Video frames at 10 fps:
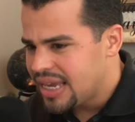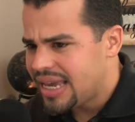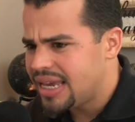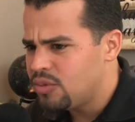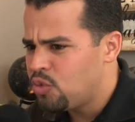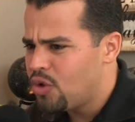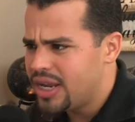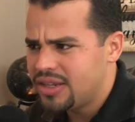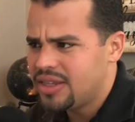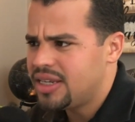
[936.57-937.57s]
And
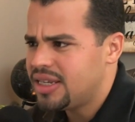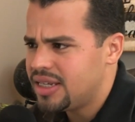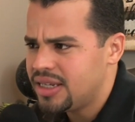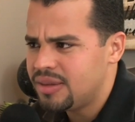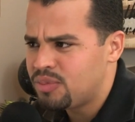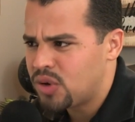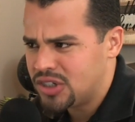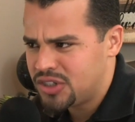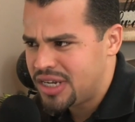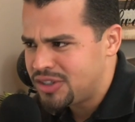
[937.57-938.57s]
when the
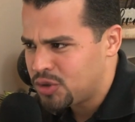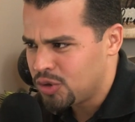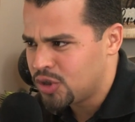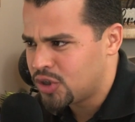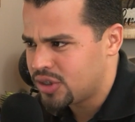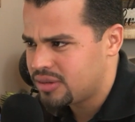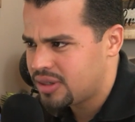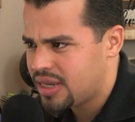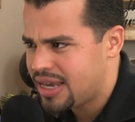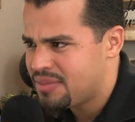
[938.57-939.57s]
presidential alert
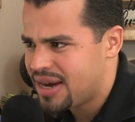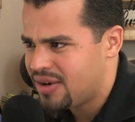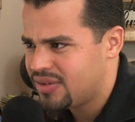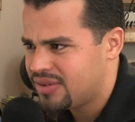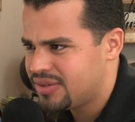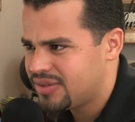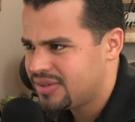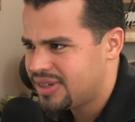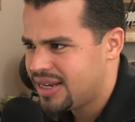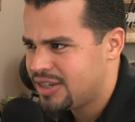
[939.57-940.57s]
came out,
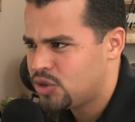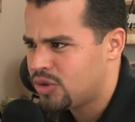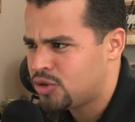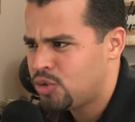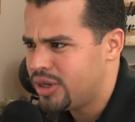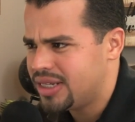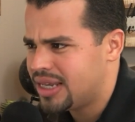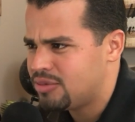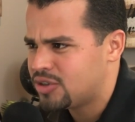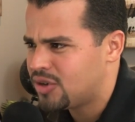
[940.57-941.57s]
I saw a tweet. I
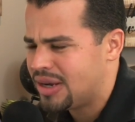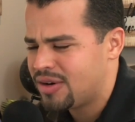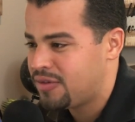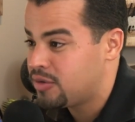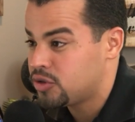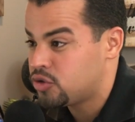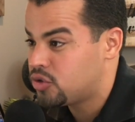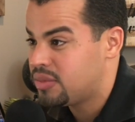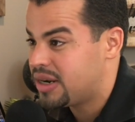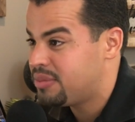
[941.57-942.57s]
don't know if it wasn't true.
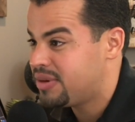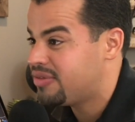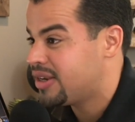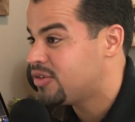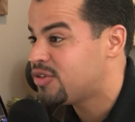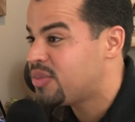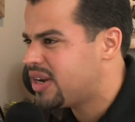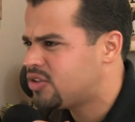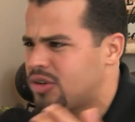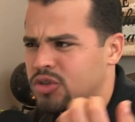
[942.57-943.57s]
It might have been fake news, but I
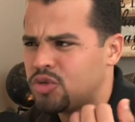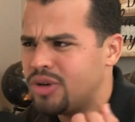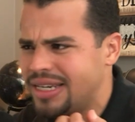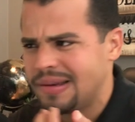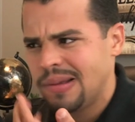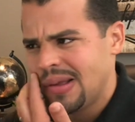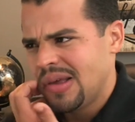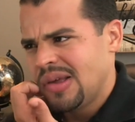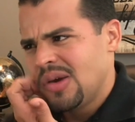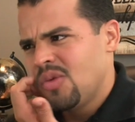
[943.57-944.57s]
saw a tweet
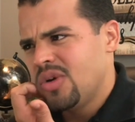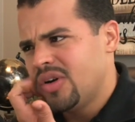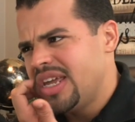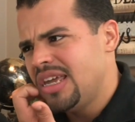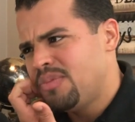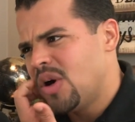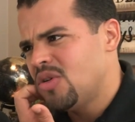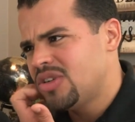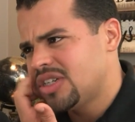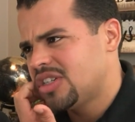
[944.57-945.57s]
where he
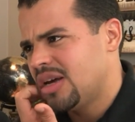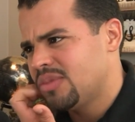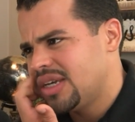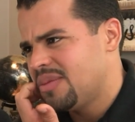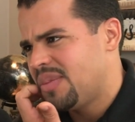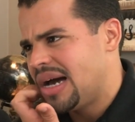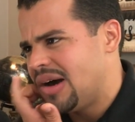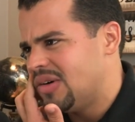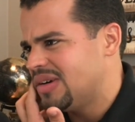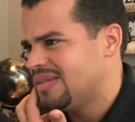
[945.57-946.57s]
posted something
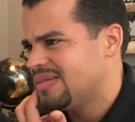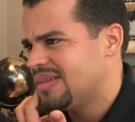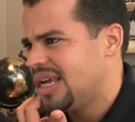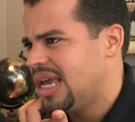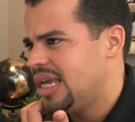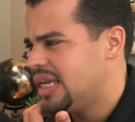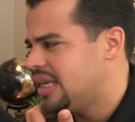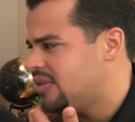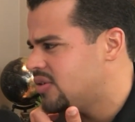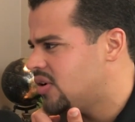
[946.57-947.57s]
about,
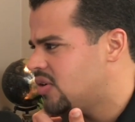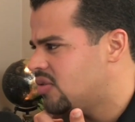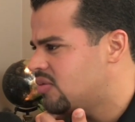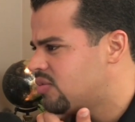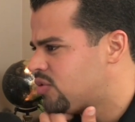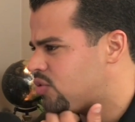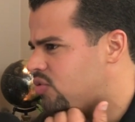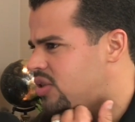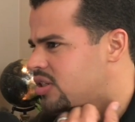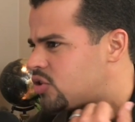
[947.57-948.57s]
hey, through
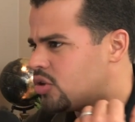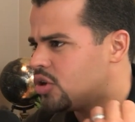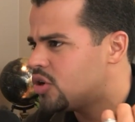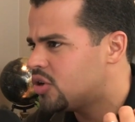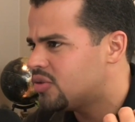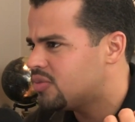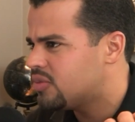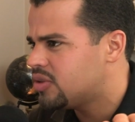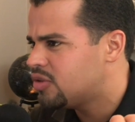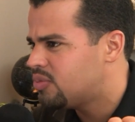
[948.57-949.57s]
this alert,
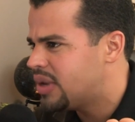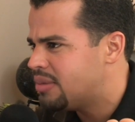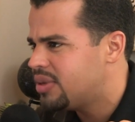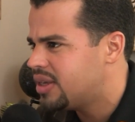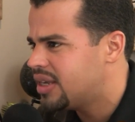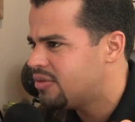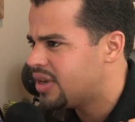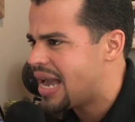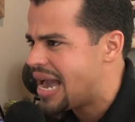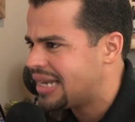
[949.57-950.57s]
you may be
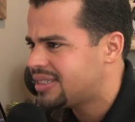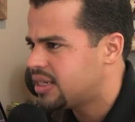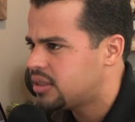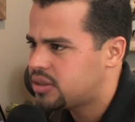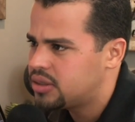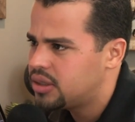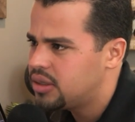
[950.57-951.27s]
giving access